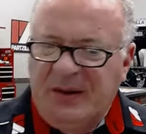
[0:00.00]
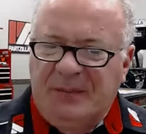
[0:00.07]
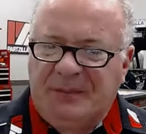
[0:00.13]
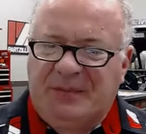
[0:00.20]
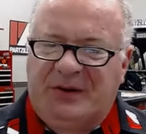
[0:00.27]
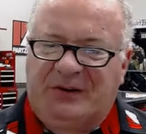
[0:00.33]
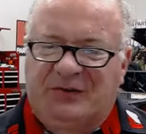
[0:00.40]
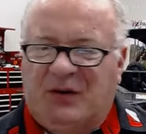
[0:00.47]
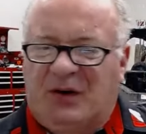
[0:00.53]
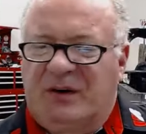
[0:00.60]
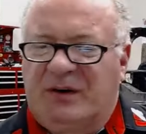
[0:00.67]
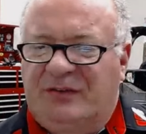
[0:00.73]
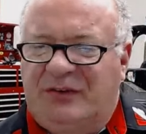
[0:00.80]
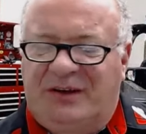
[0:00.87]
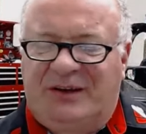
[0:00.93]
But as far
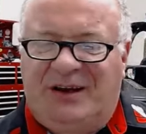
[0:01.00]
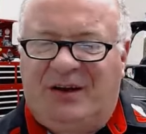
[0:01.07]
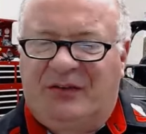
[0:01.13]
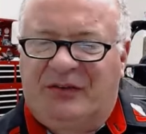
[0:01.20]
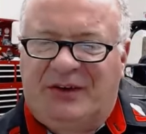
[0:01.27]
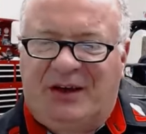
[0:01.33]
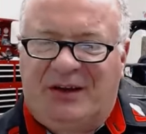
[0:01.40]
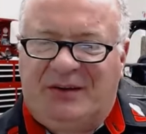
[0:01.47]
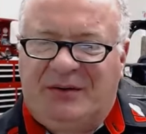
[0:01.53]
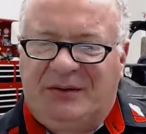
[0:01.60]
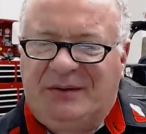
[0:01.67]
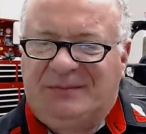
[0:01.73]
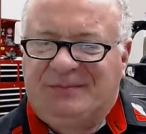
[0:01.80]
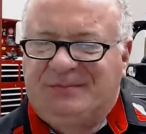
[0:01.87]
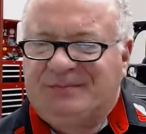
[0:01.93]
as a downside to
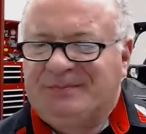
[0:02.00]
it,